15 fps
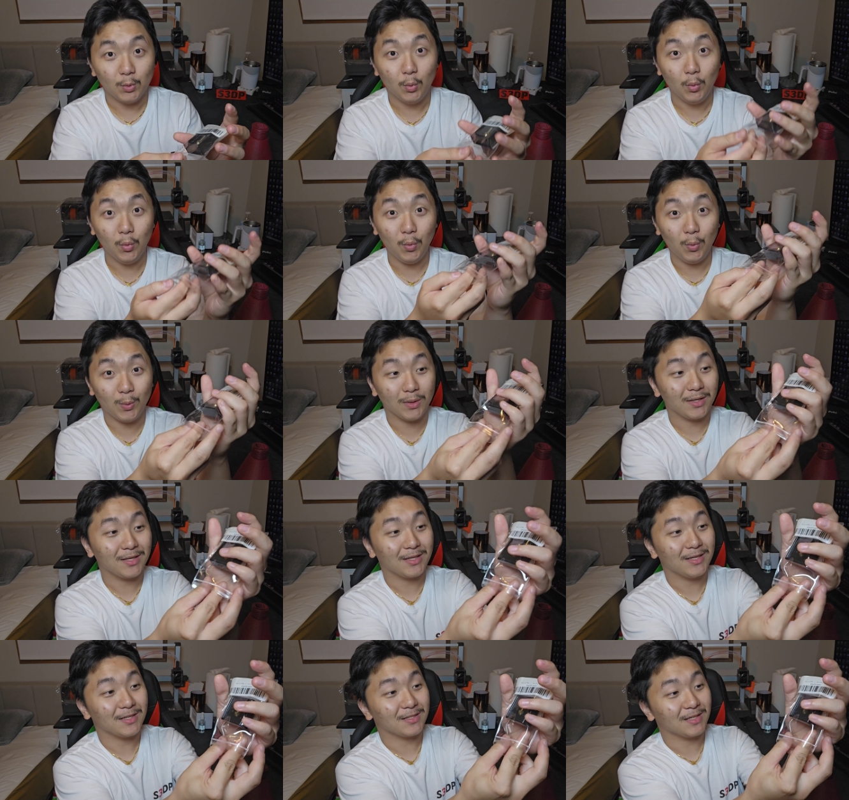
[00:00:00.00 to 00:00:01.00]
Ooh, look
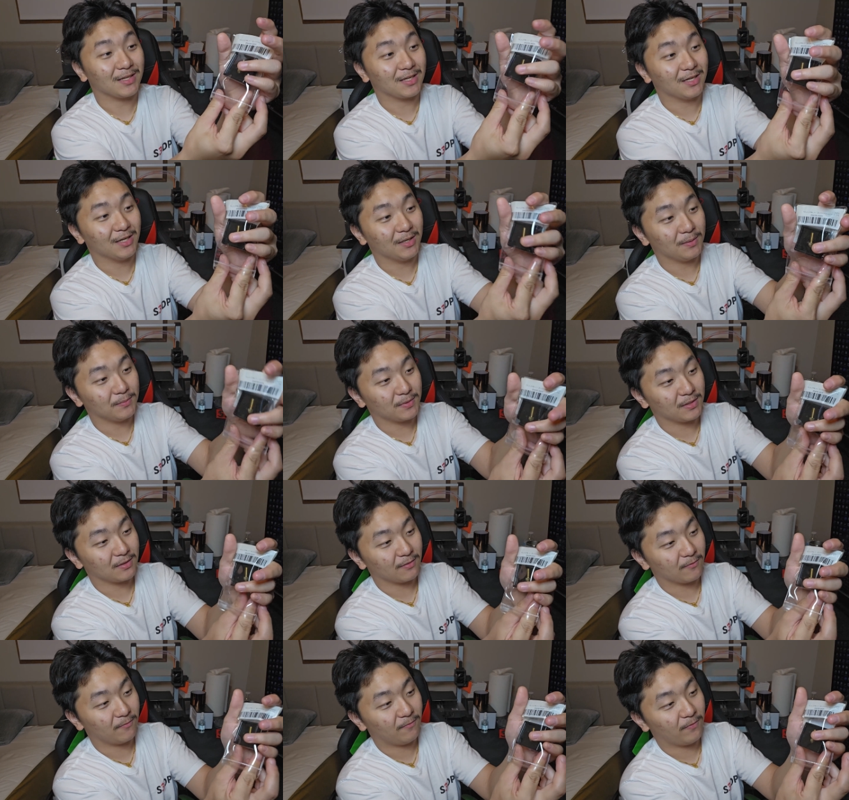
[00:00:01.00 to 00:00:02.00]
at this. It comes
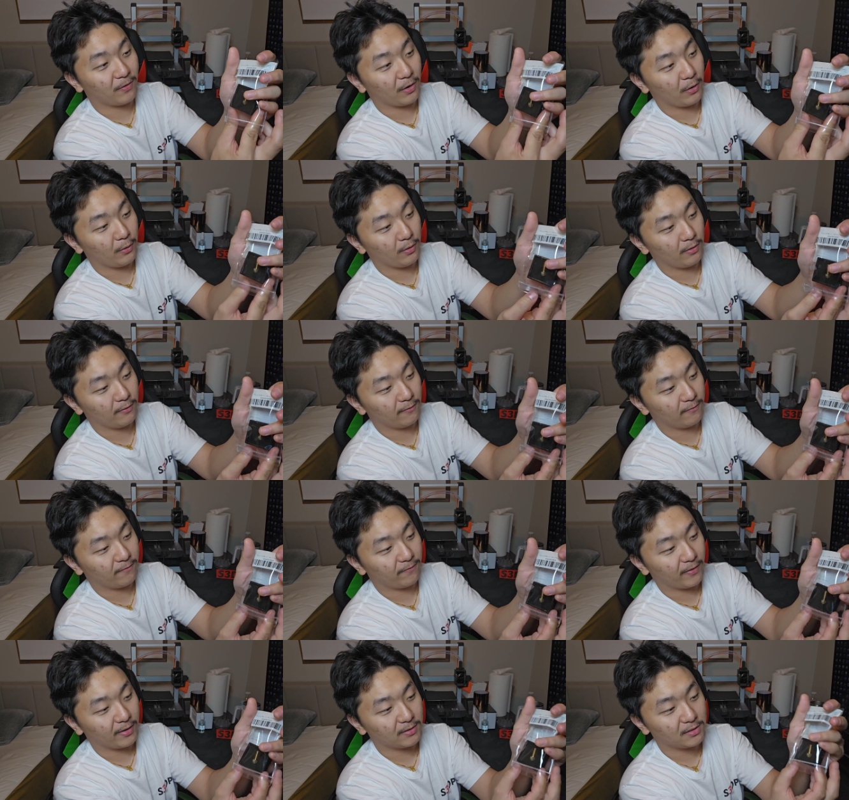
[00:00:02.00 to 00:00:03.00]
in a very
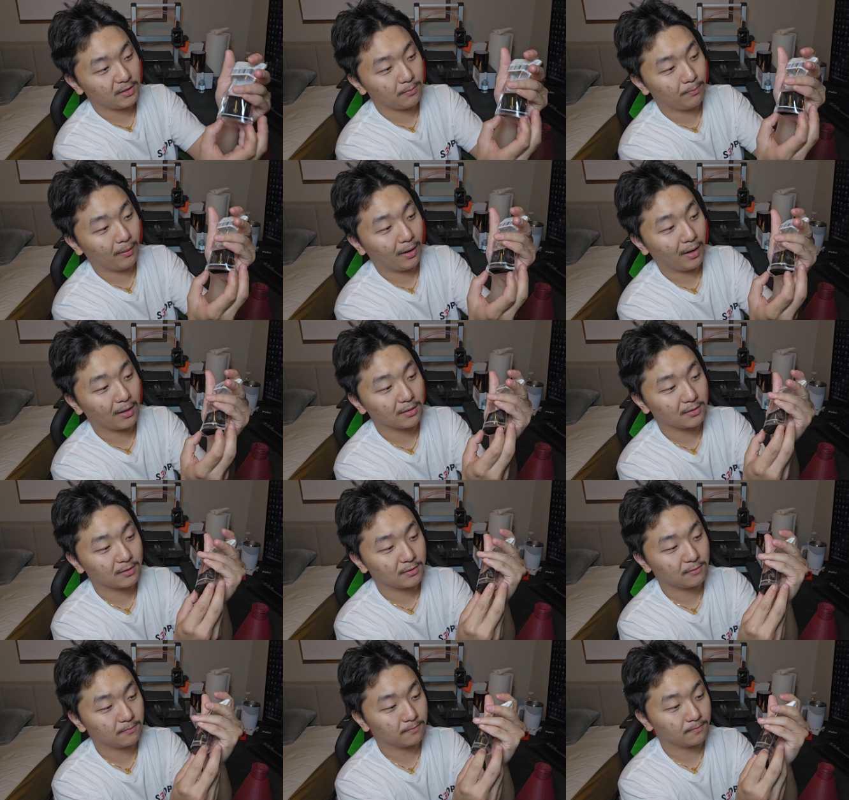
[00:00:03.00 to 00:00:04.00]
fancy
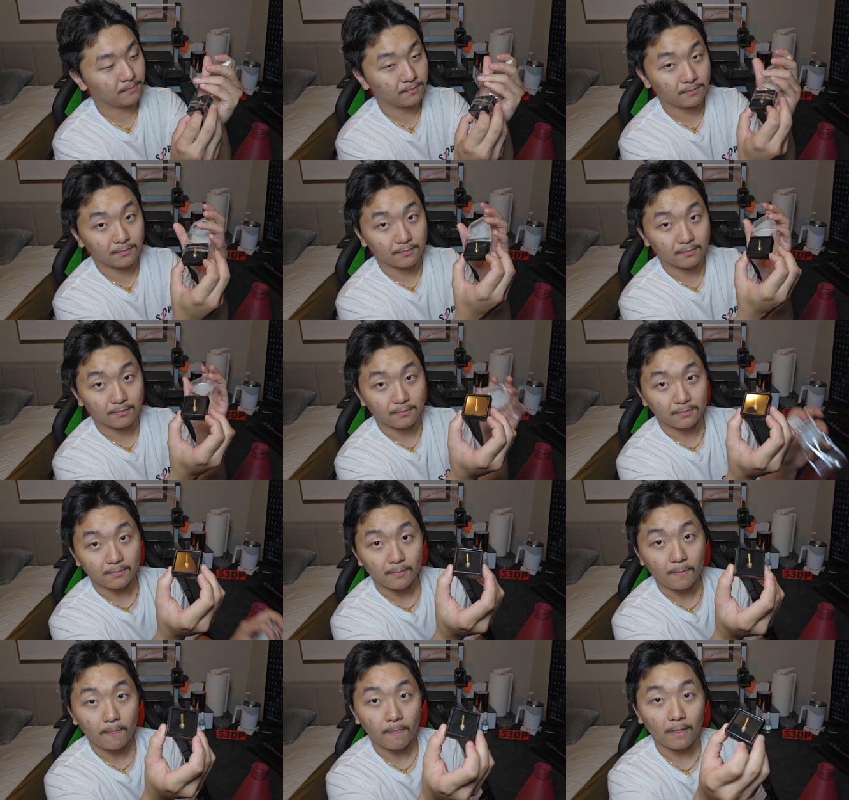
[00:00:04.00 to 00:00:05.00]
box.
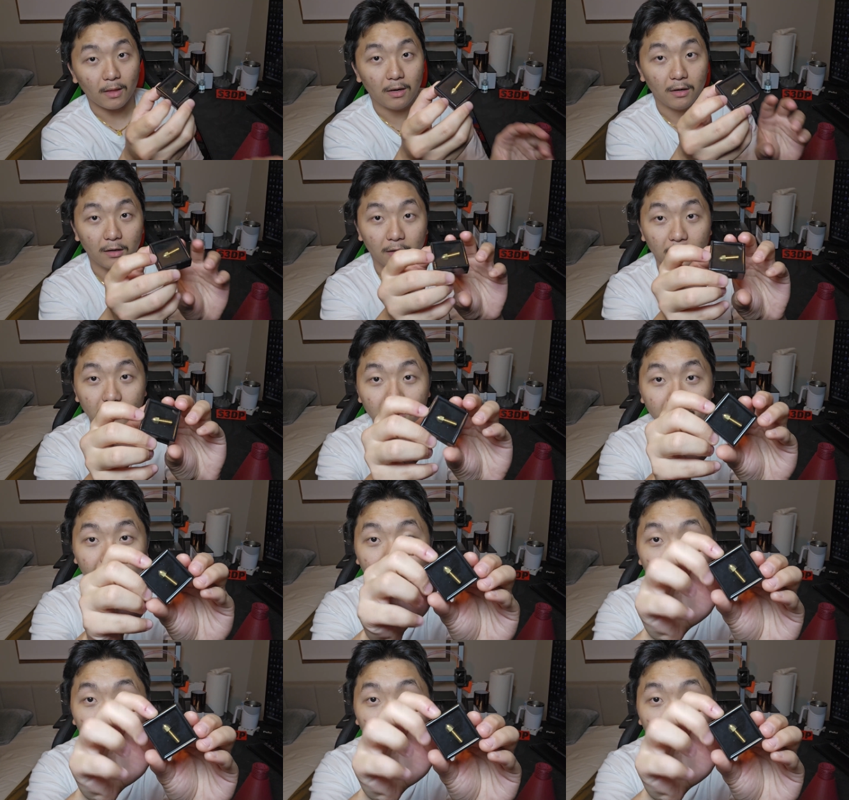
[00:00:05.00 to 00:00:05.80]
Look